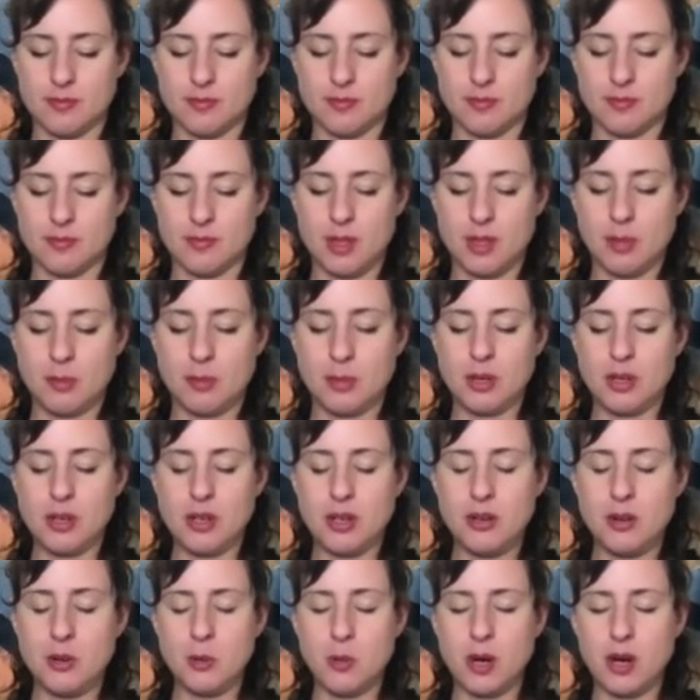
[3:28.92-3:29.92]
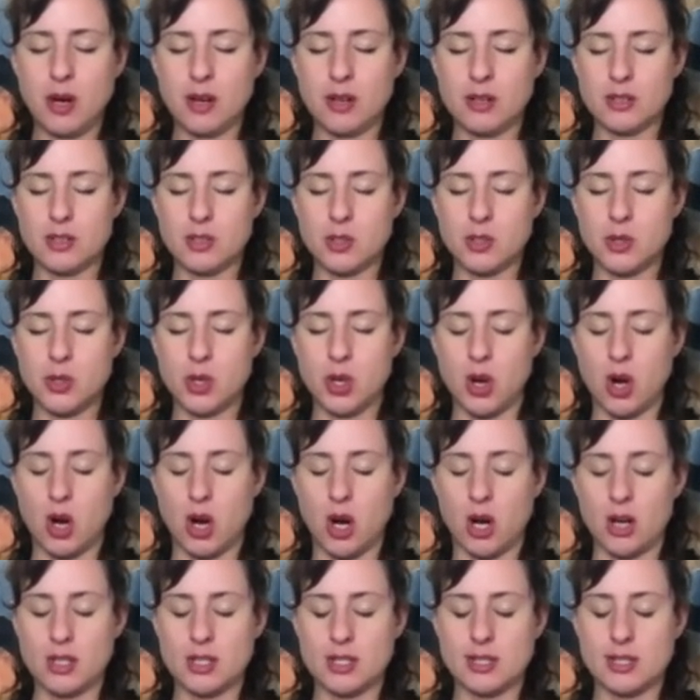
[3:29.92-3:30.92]
Now bring your awareness to your
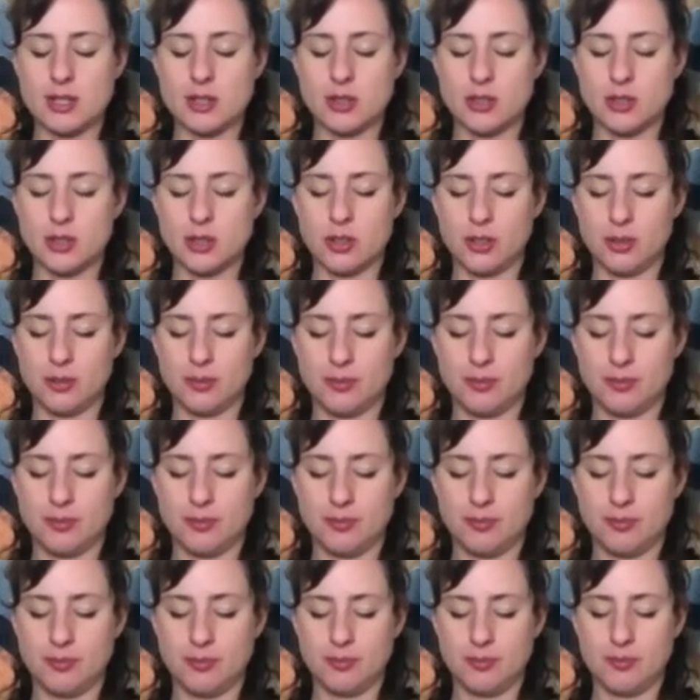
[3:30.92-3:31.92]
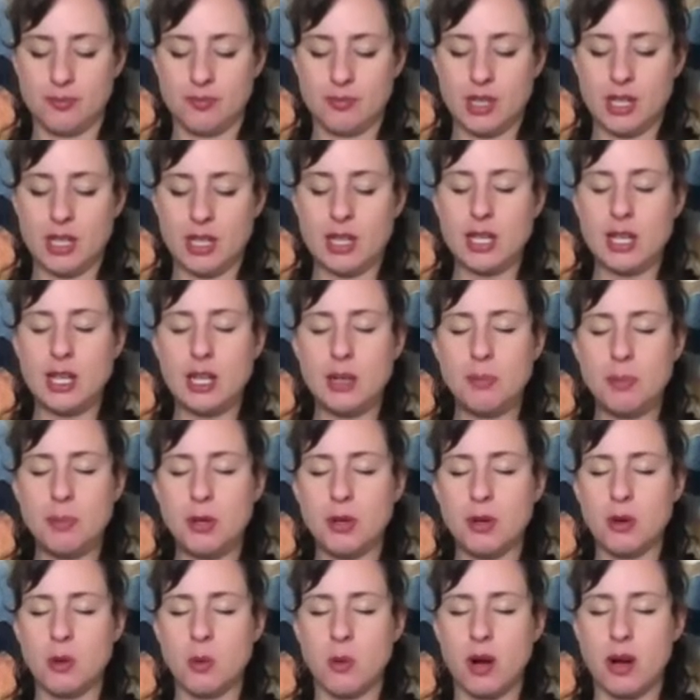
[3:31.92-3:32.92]
heart center and keep
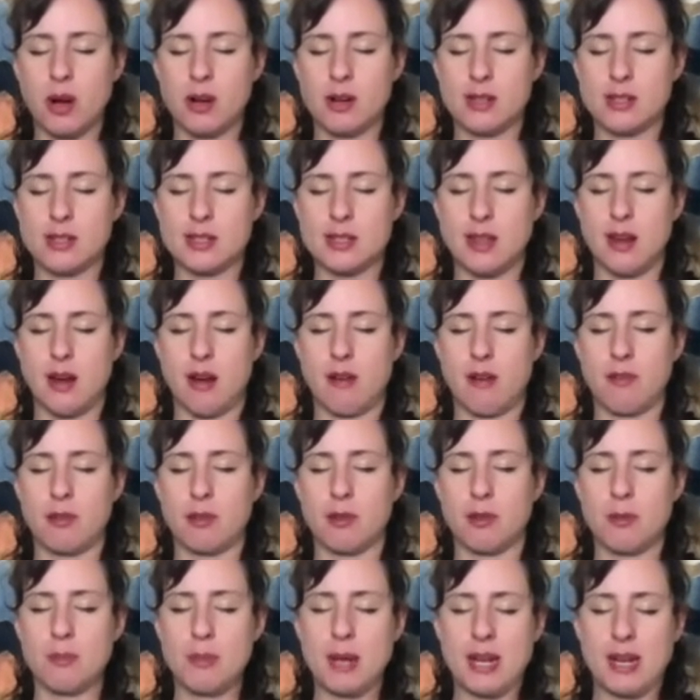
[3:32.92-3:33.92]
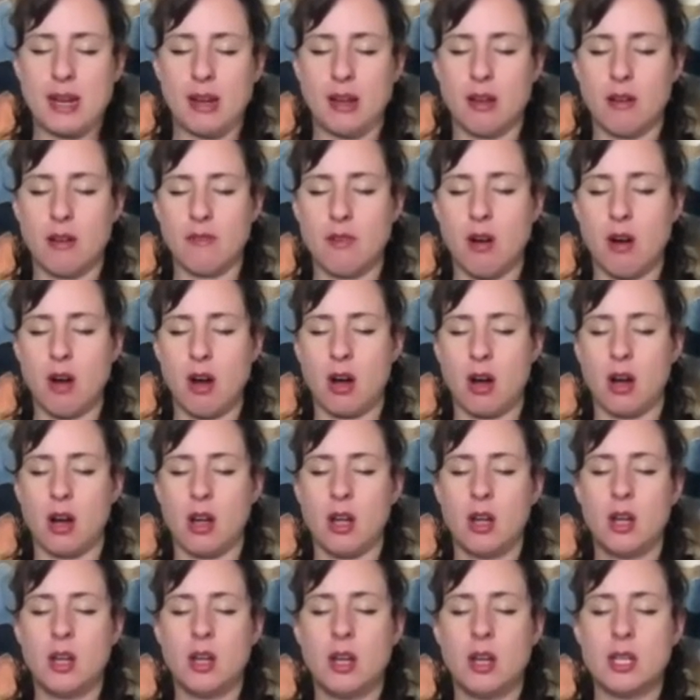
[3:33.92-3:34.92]
your awareness there for the remaining of our
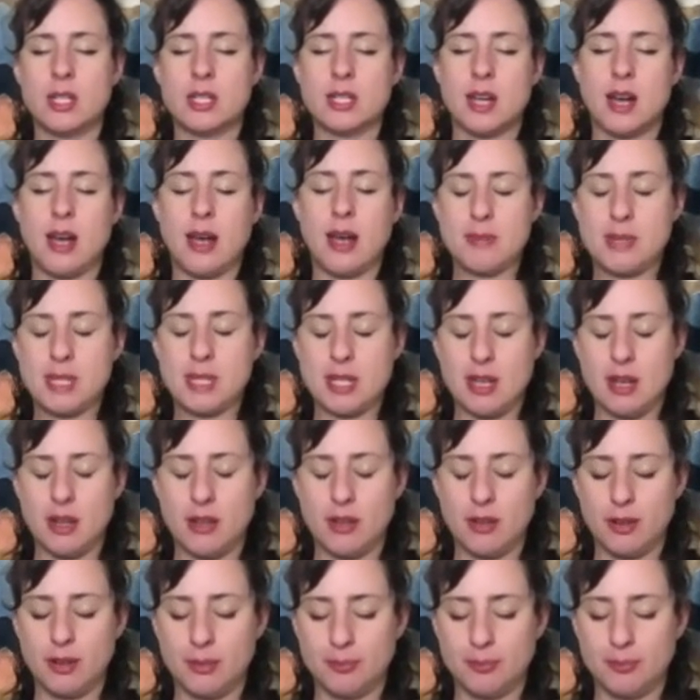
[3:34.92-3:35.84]
time together.